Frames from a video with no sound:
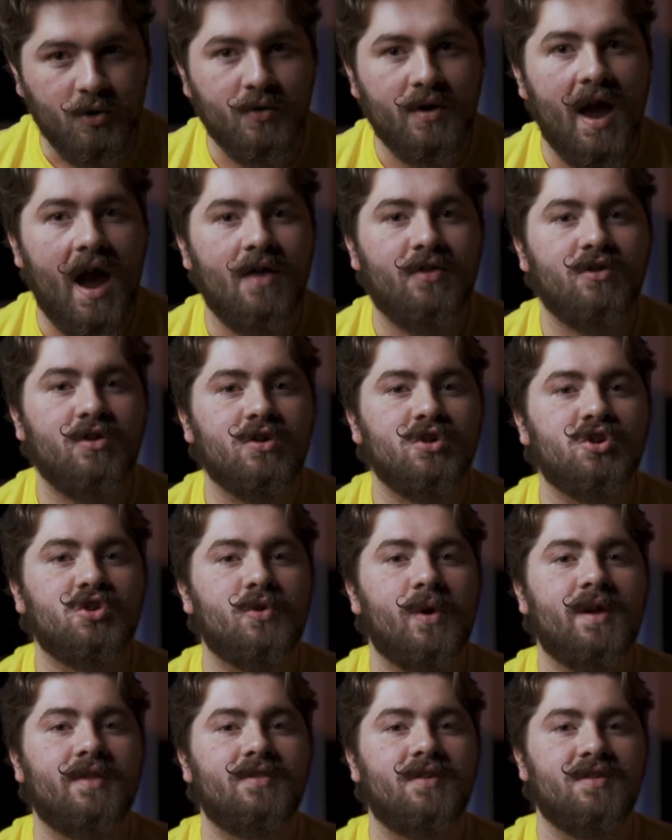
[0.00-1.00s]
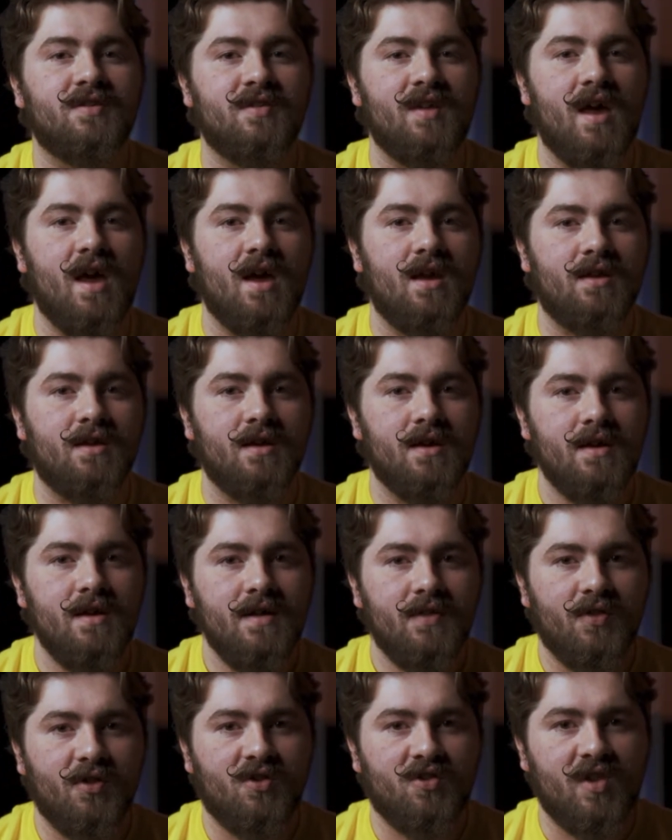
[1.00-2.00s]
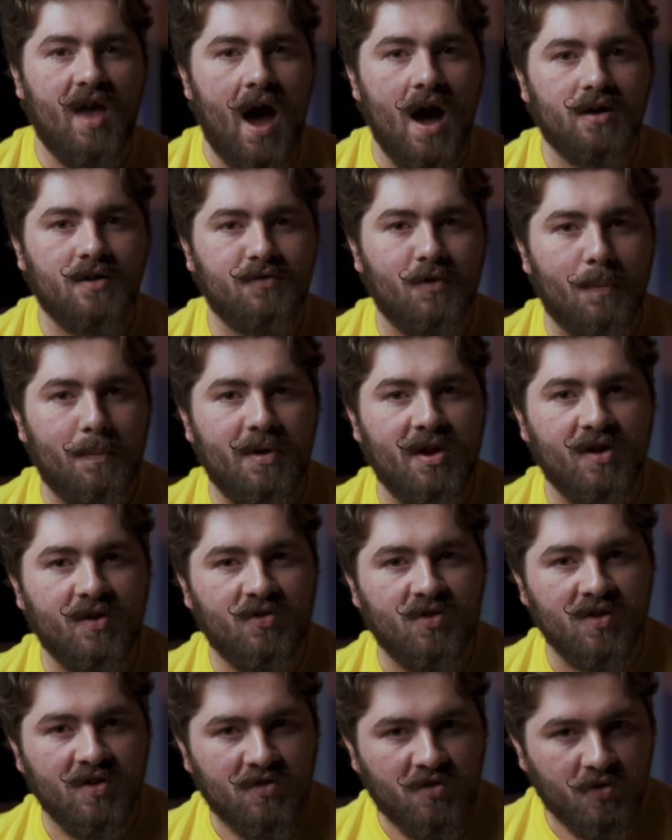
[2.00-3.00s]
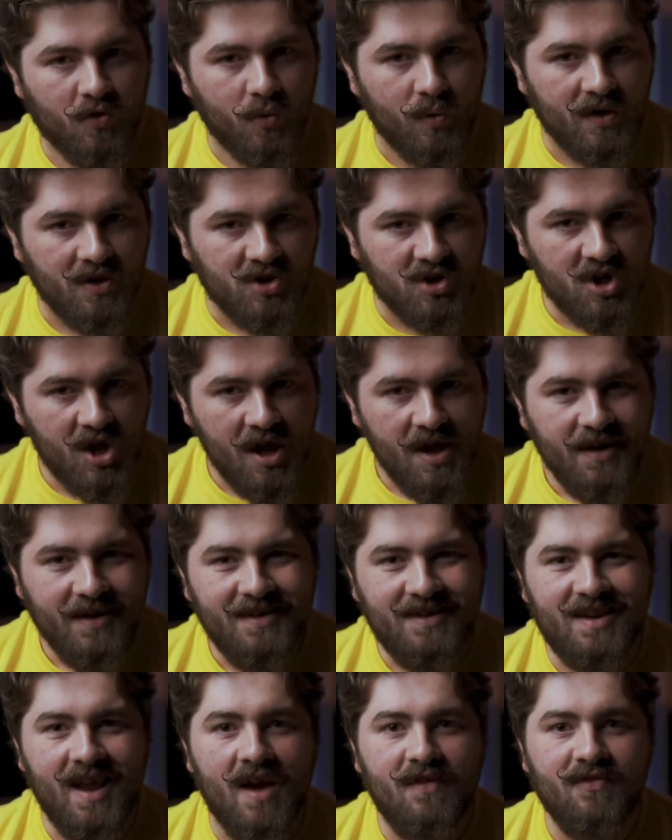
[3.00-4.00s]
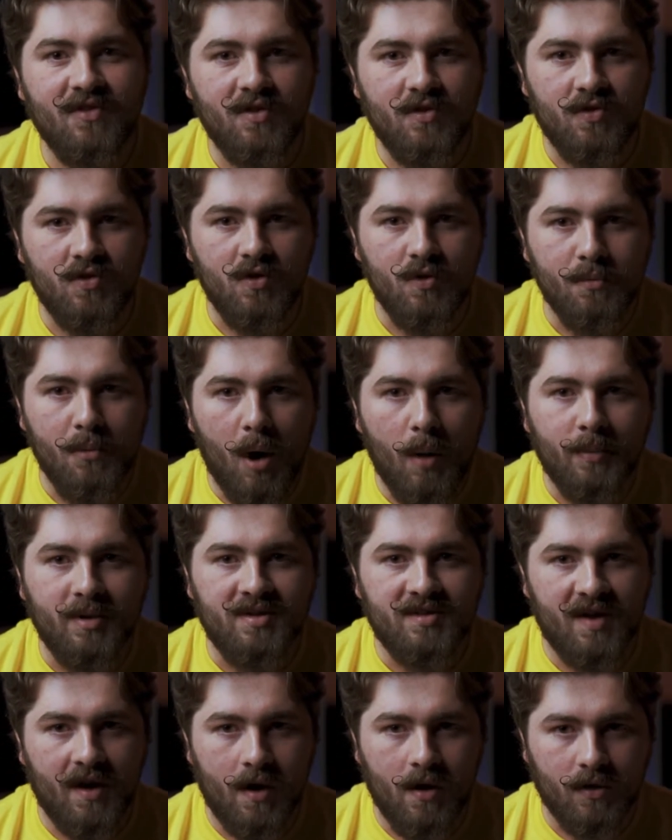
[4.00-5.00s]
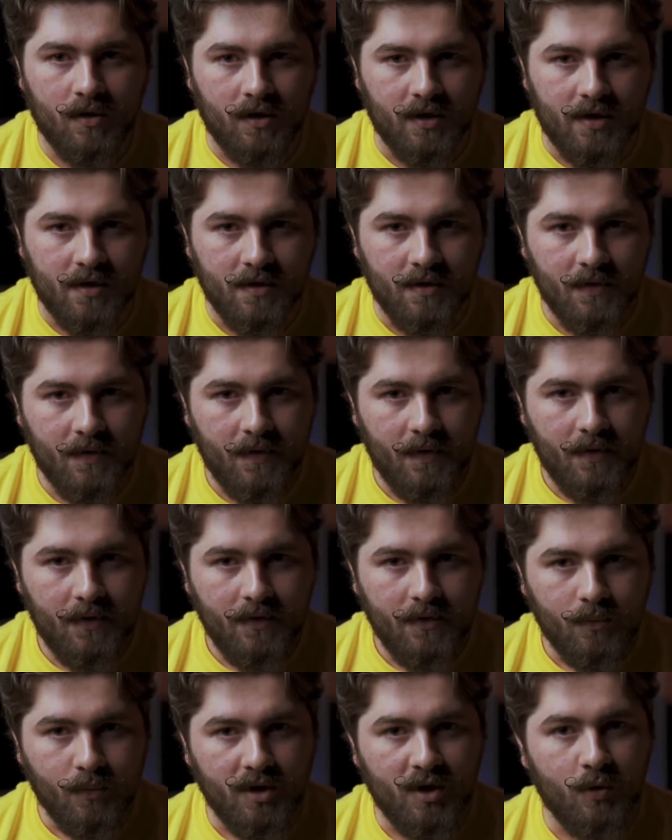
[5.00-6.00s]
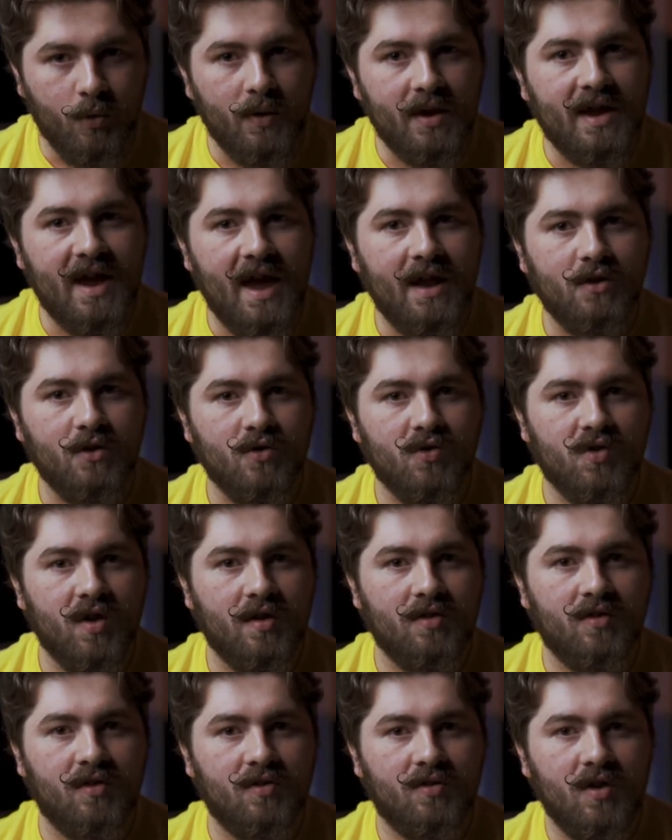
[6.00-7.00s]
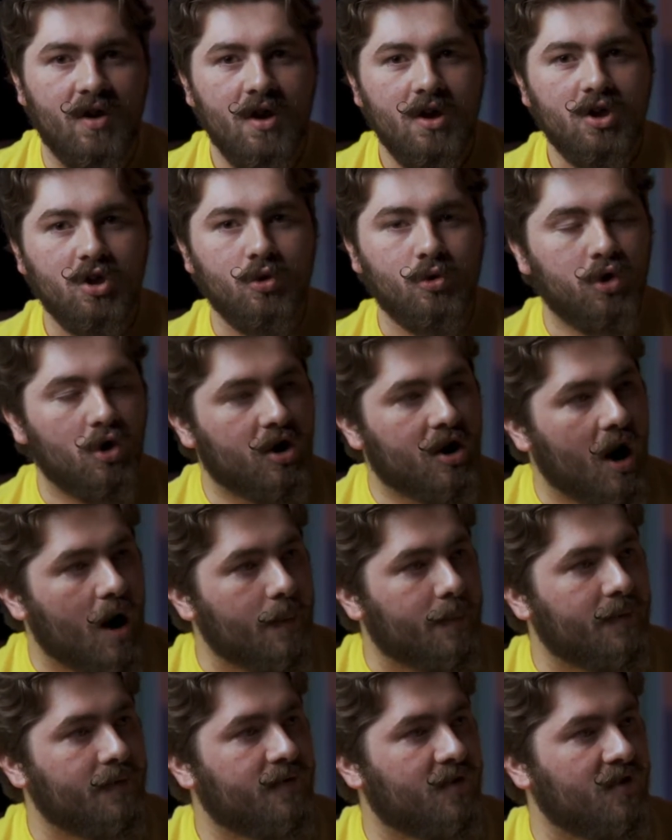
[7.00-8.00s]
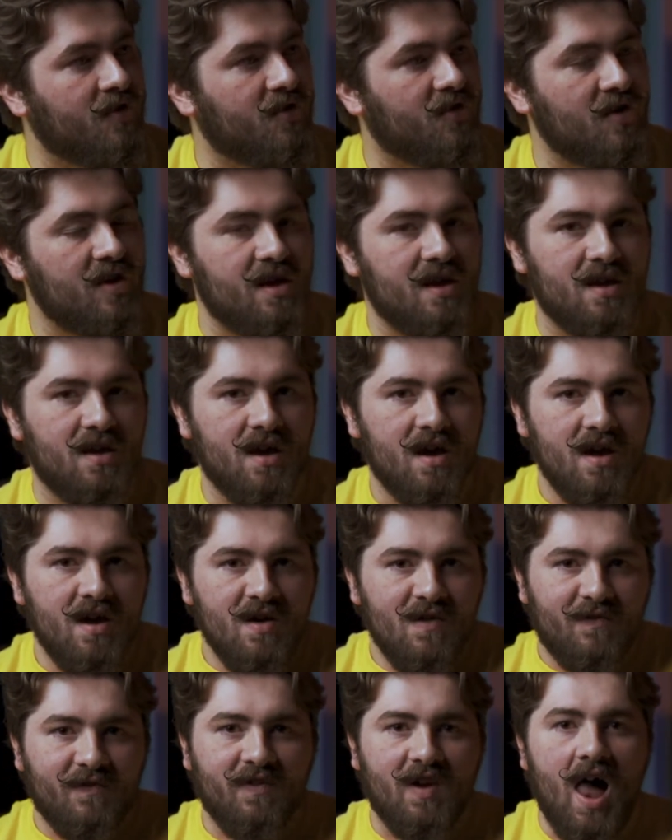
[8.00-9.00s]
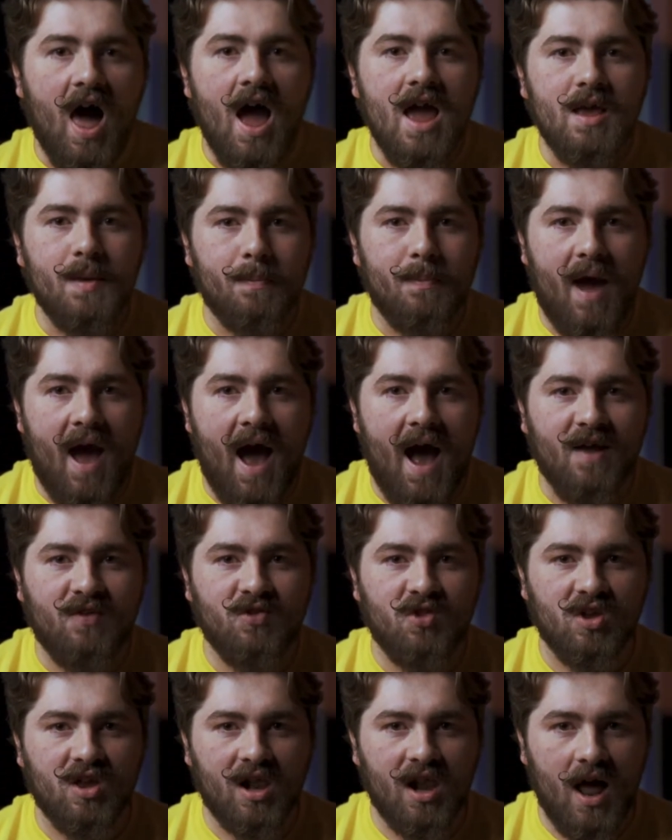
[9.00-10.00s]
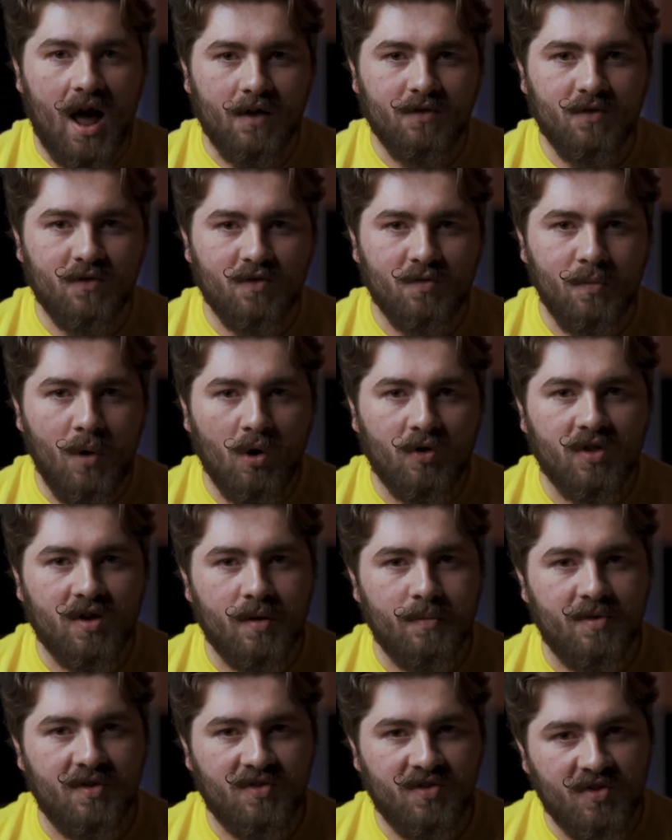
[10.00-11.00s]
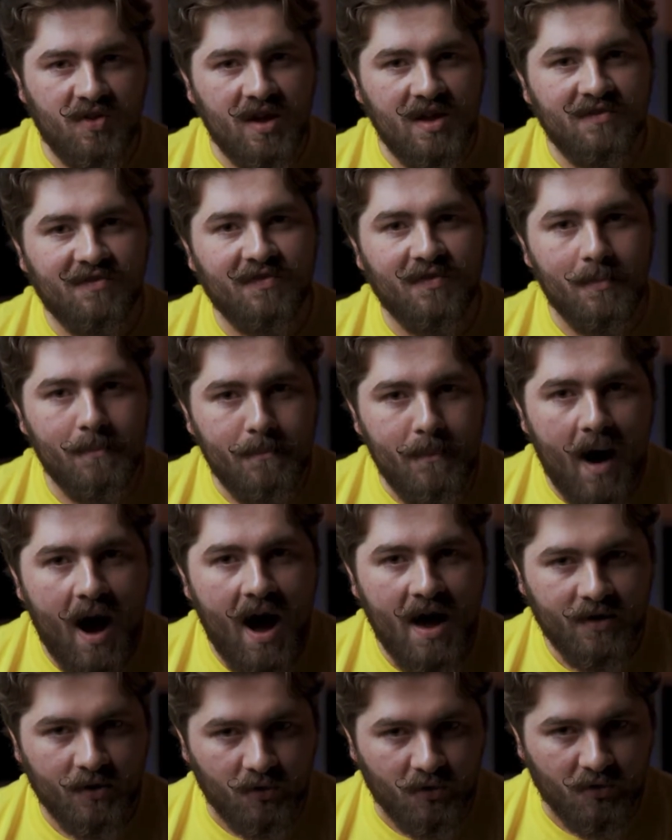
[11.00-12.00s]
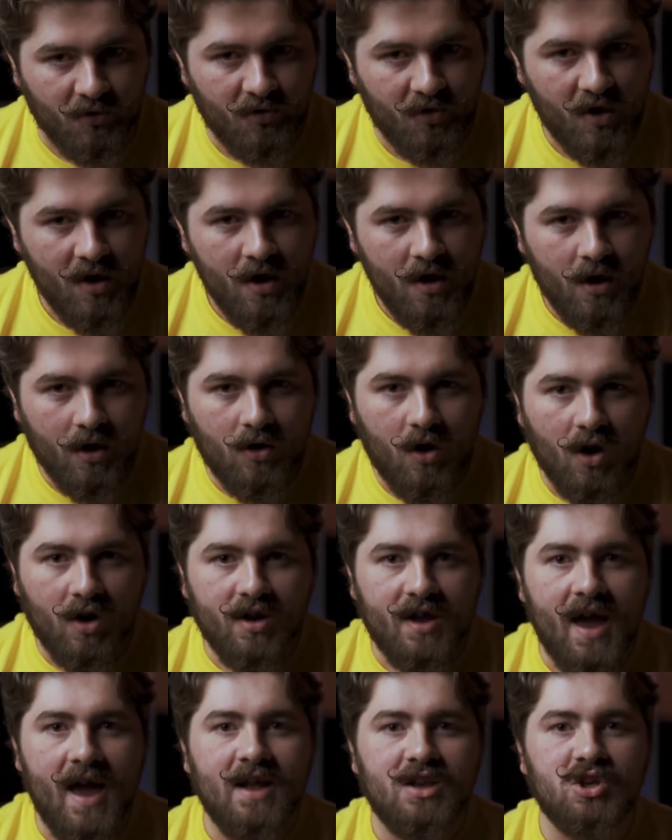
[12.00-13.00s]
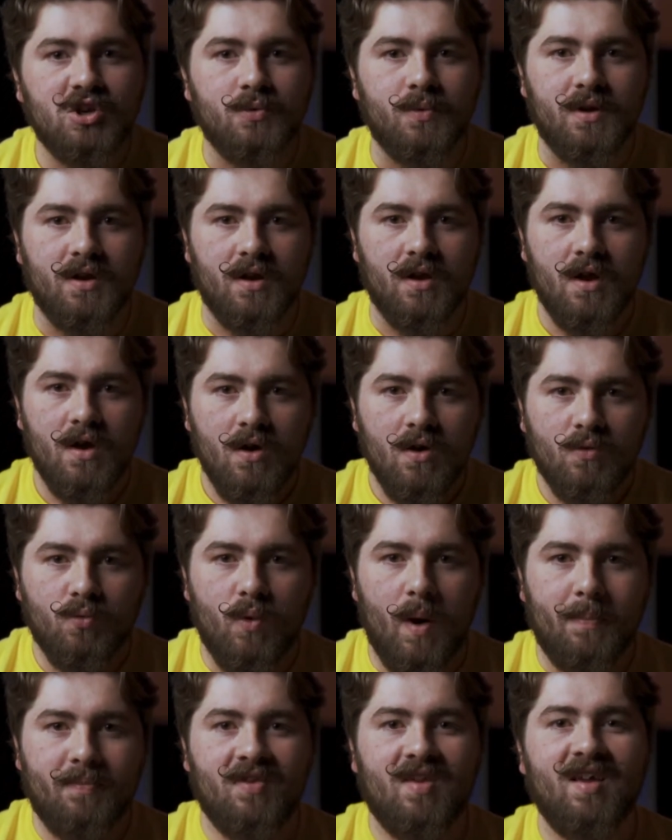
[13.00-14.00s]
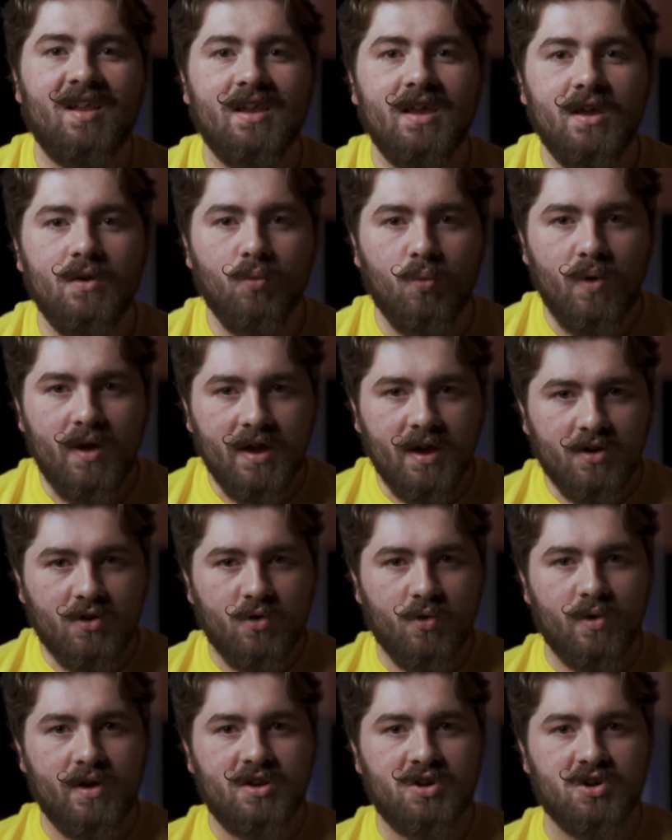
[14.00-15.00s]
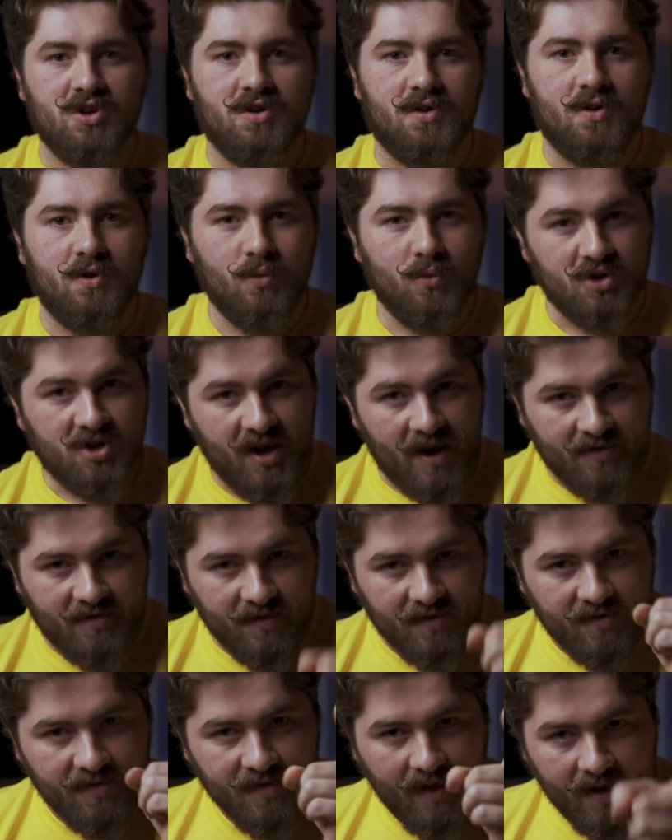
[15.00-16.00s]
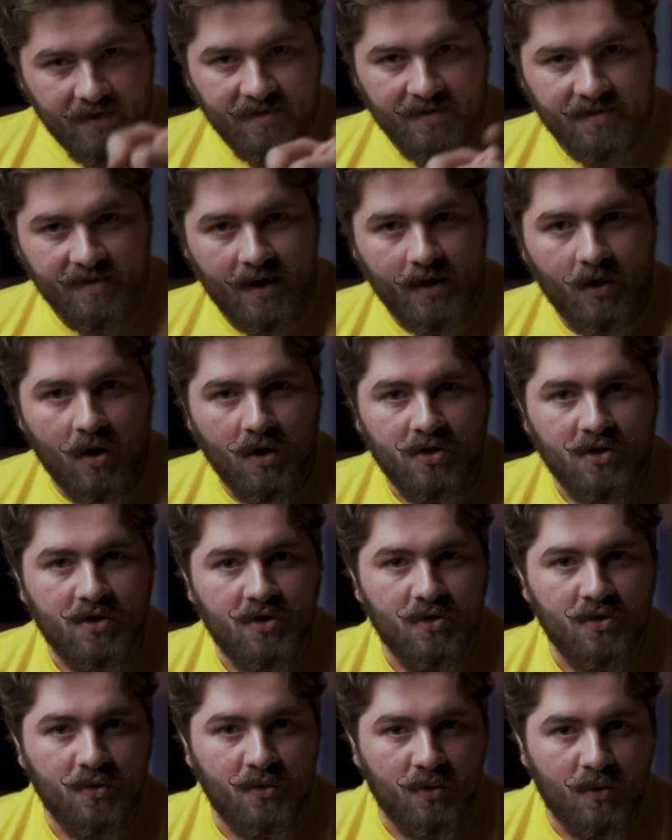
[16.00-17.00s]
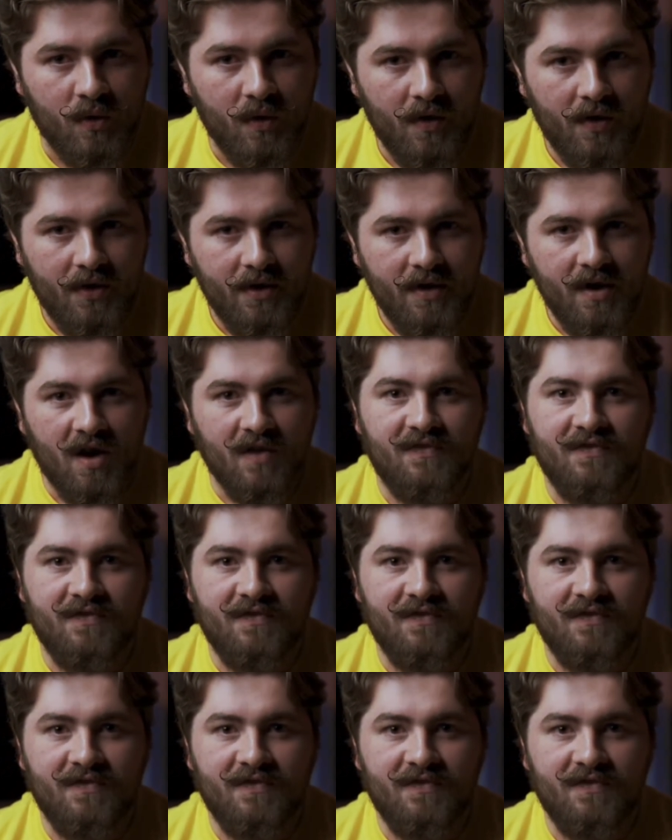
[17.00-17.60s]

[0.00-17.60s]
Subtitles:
you gather your strength to stand, the sound of a piercing screech deafens you momentarily. When you regain your senses, you look up to see, flying past the clouds of smoke that can be seen for miles, a gargantuan, reptilian winged creature which has its sights set on you. A